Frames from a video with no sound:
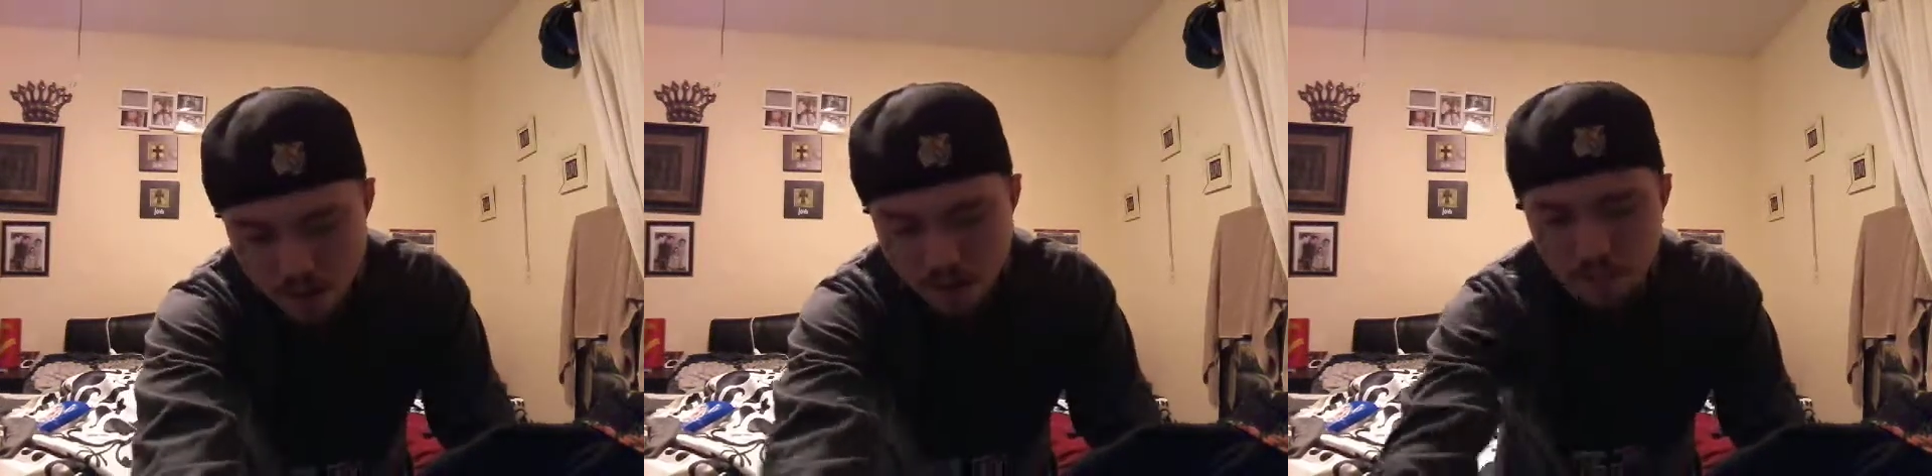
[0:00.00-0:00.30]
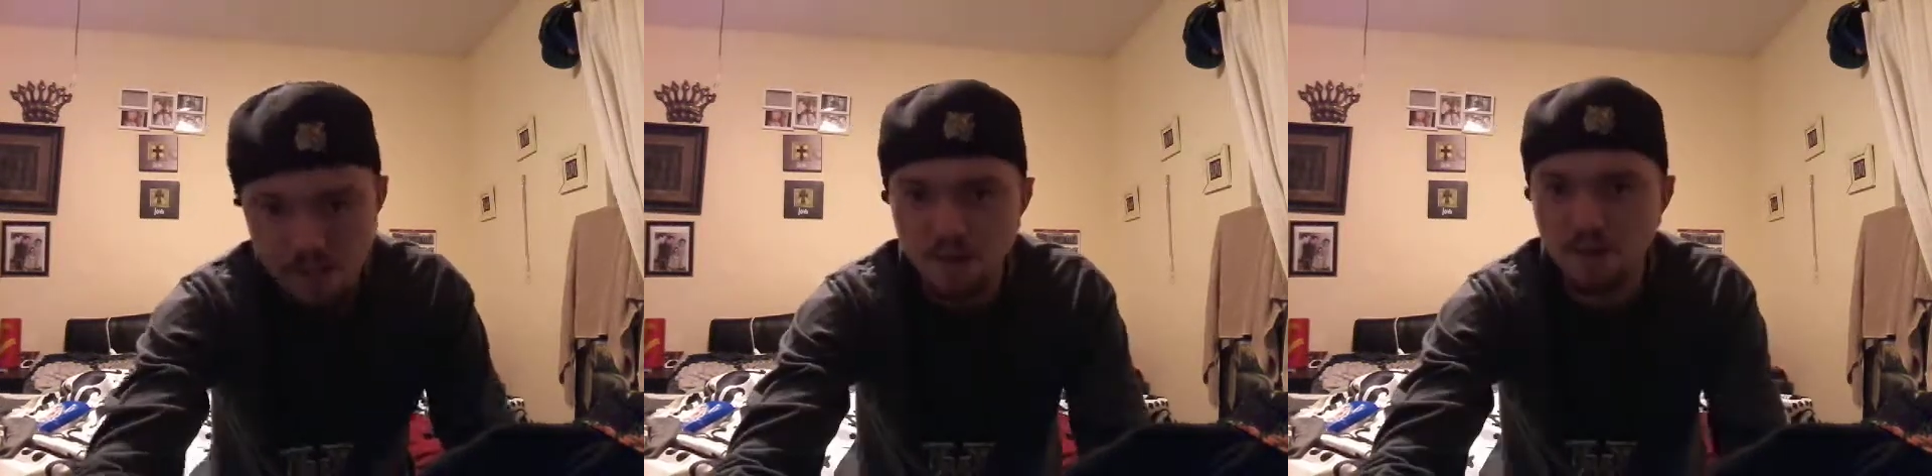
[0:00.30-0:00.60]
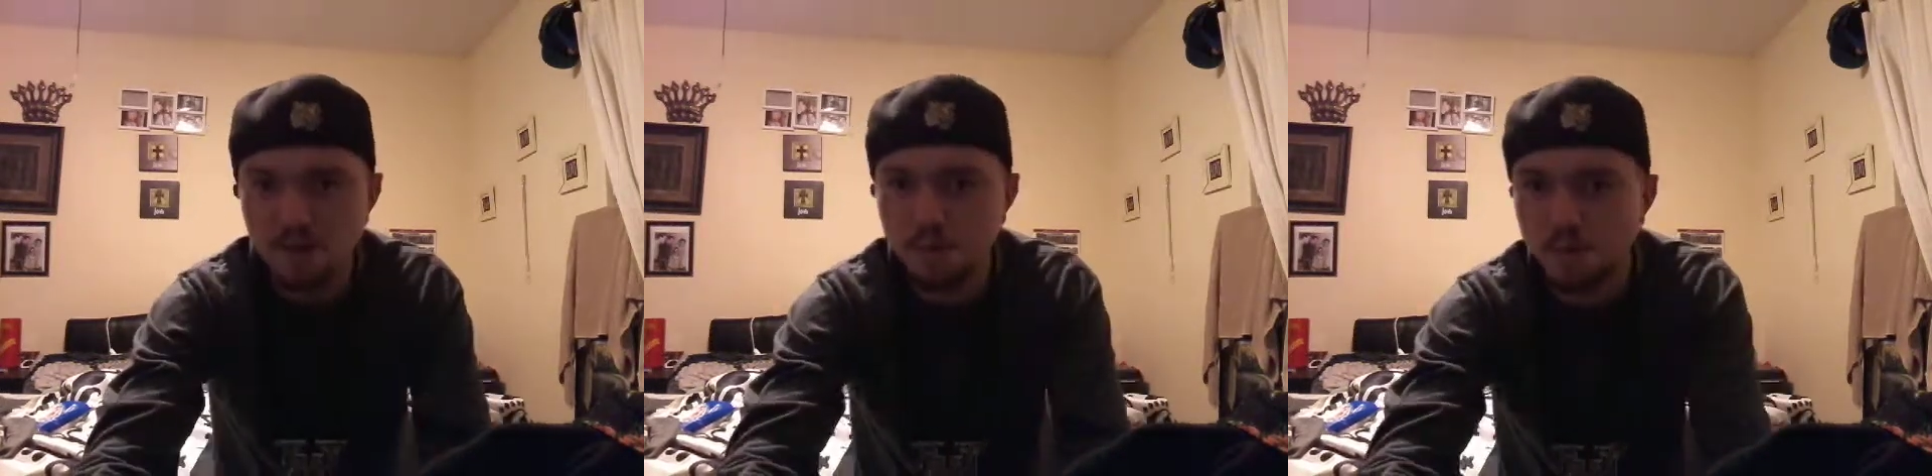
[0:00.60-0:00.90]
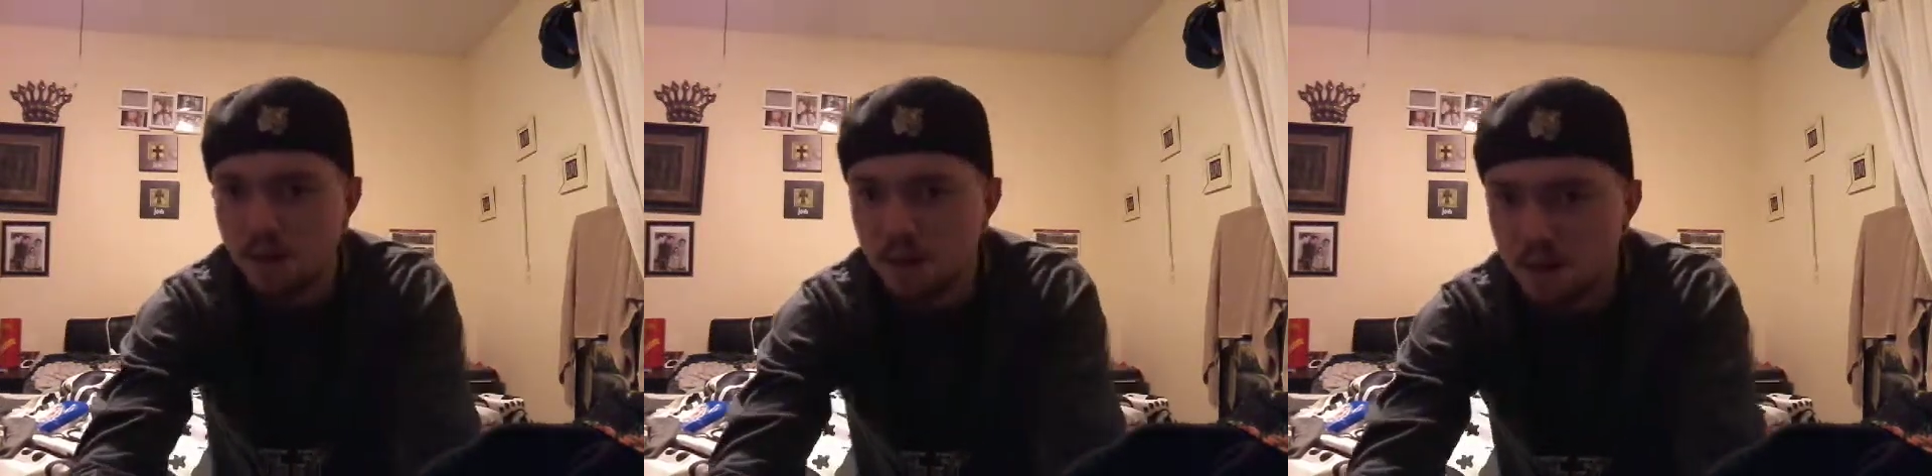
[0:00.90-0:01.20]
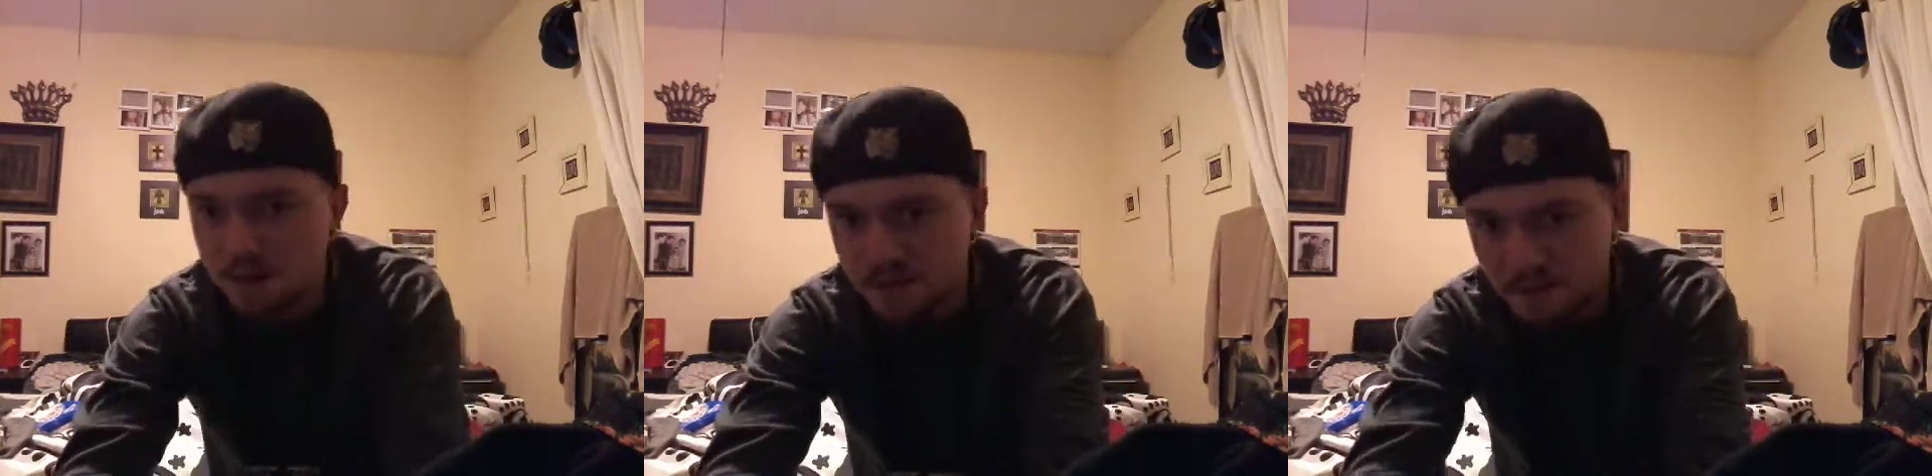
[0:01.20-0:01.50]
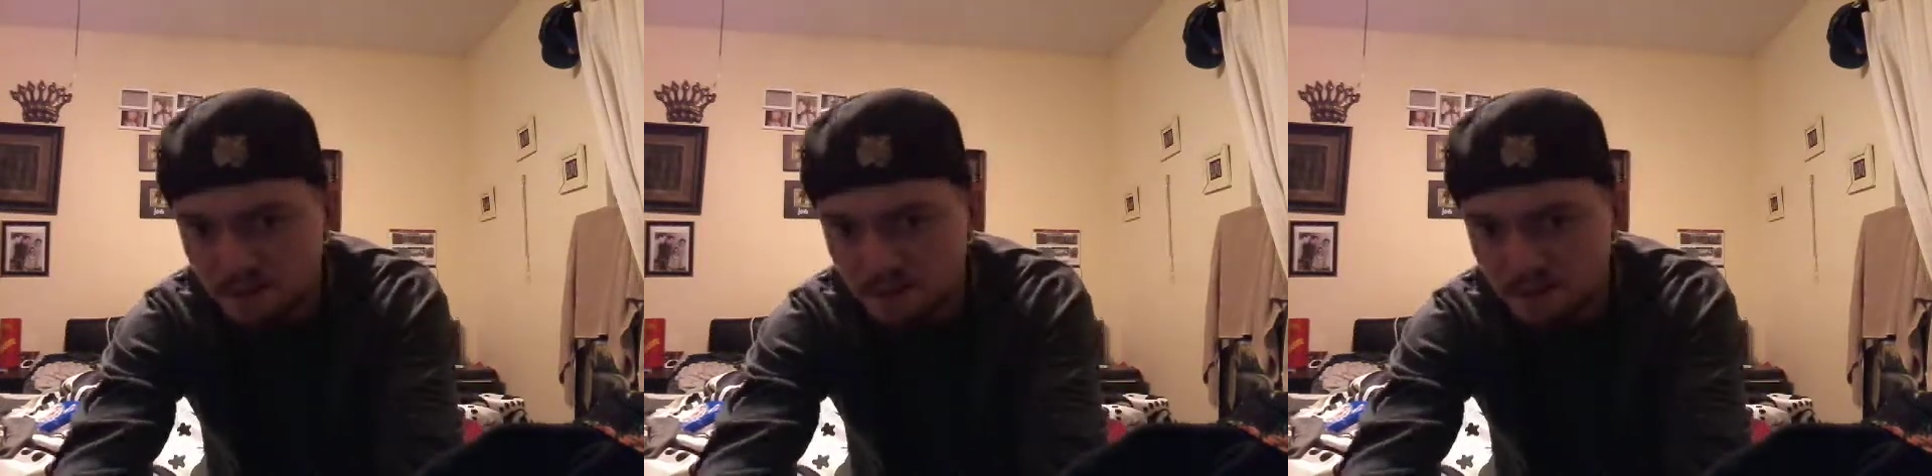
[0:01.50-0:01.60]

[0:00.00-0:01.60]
been busy with work